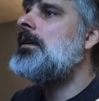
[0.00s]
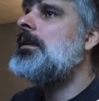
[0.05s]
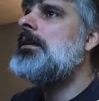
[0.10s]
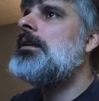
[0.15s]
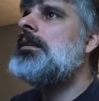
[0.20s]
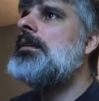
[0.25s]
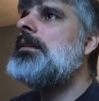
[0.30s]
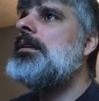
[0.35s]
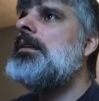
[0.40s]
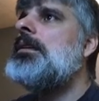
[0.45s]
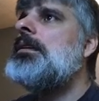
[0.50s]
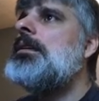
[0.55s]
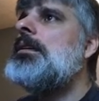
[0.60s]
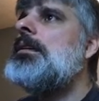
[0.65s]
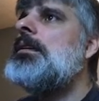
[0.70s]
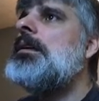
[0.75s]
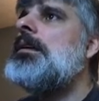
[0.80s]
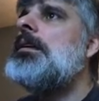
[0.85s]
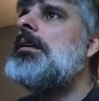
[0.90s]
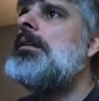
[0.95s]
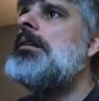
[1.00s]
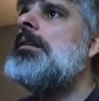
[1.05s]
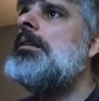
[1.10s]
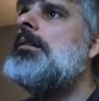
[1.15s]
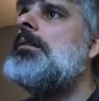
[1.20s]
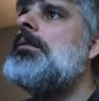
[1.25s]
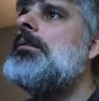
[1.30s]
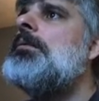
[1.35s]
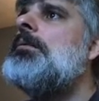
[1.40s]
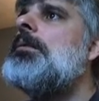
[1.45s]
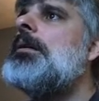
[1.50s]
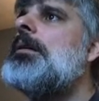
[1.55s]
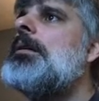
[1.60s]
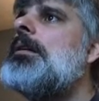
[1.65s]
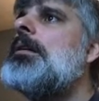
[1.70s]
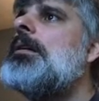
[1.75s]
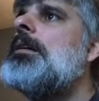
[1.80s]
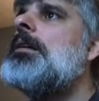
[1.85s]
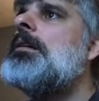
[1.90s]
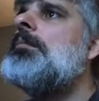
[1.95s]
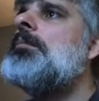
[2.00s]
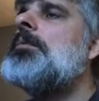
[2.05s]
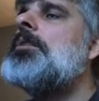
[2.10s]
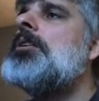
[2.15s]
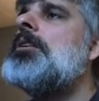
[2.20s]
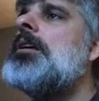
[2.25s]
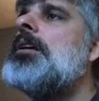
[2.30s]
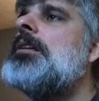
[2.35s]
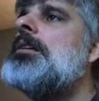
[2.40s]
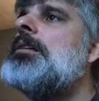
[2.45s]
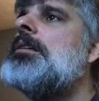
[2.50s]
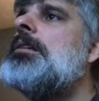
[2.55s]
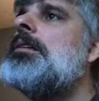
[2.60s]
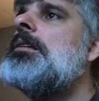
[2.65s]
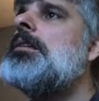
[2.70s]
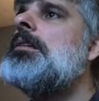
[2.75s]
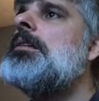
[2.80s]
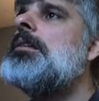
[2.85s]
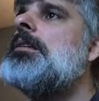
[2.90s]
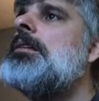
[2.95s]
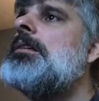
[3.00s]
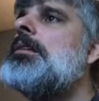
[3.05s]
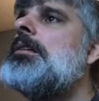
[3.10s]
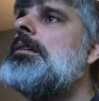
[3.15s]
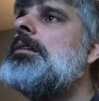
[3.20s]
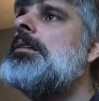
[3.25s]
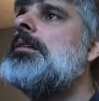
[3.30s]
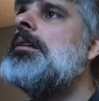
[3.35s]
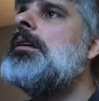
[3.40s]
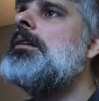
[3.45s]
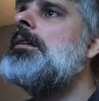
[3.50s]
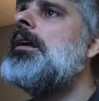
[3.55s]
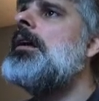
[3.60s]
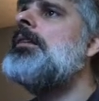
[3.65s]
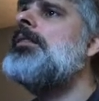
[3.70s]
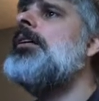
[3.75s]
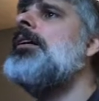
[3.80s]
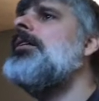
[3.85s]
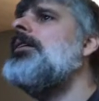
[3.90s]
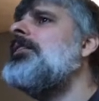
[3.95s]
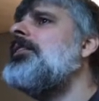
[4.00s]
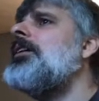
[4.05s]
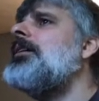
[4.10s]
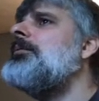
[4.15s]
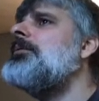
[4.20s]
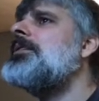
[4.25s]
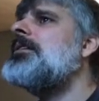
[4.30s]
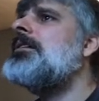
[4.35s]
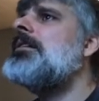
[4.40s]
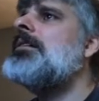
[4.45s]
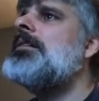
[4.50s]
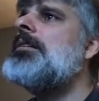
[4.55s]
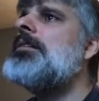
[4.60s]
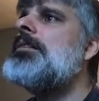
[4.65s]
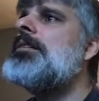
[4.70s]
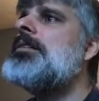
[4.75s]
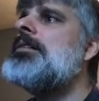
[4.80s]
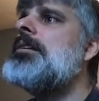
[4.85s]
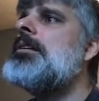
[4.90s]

I don't know. Oh, I'm gonna get some shots. No, I thought he was gonna clear the